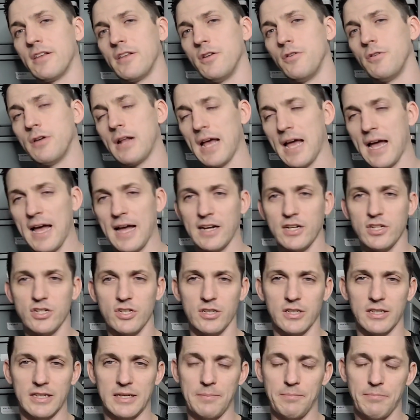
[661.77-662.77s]
new to
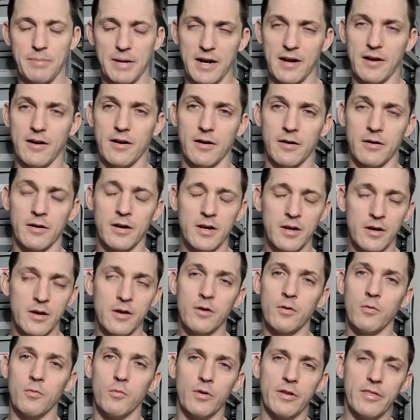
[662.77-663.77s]
actually pair
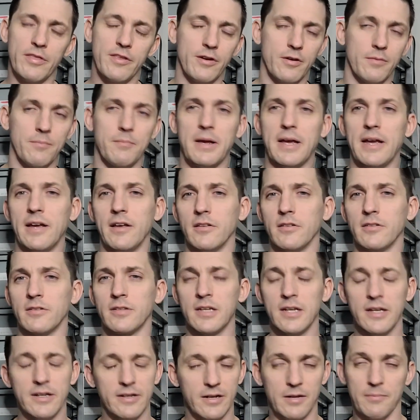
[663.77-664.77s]
with your males
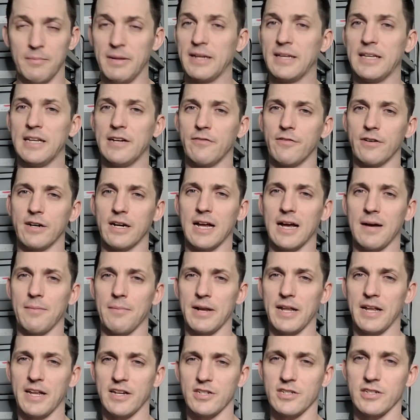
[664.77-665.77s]
to make different
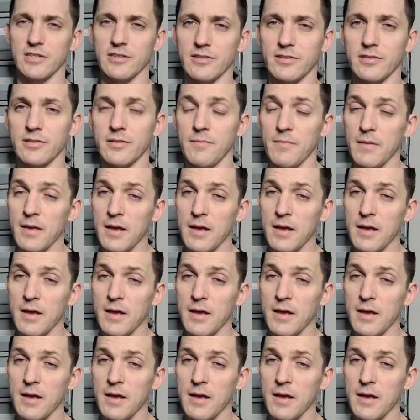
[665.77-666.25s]
combinations.